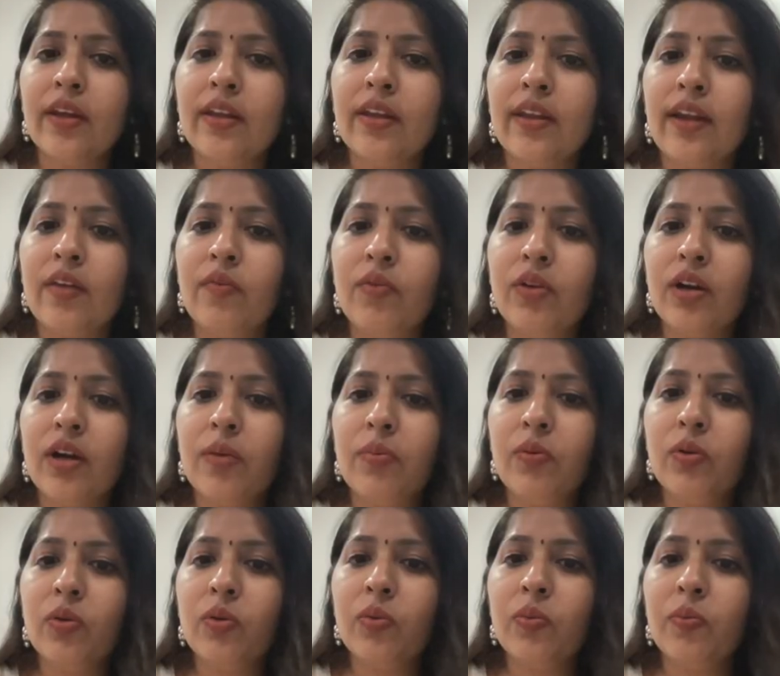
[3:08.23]
Then we come
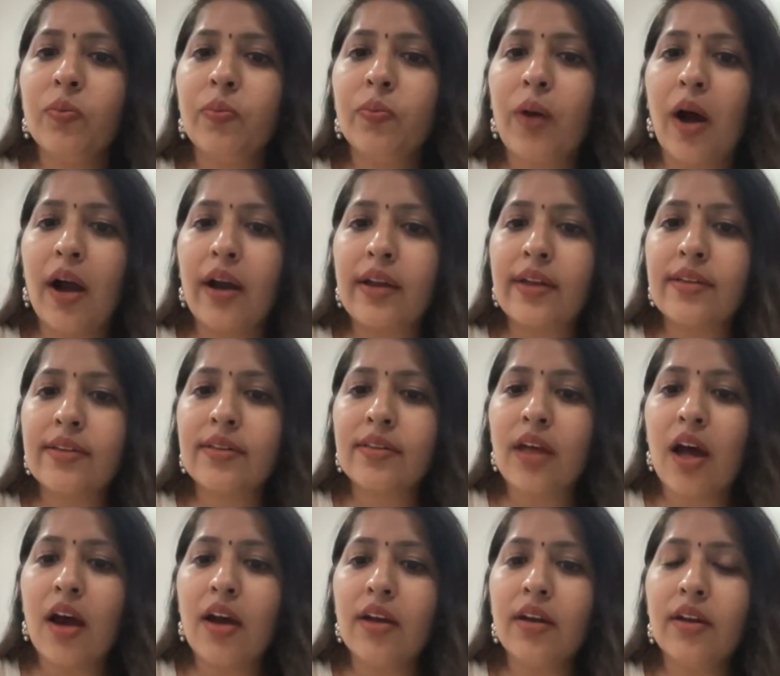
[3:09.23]
to
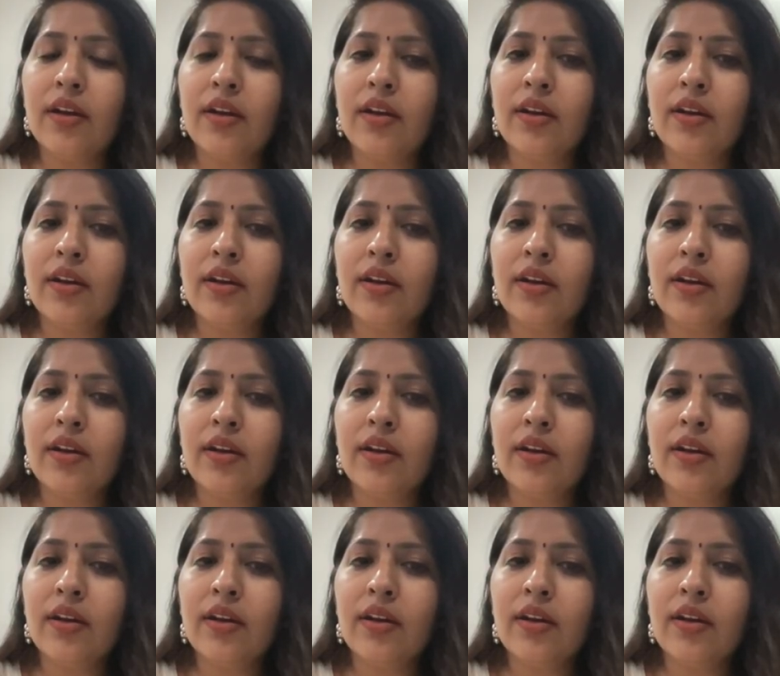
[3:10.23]
Pakistan.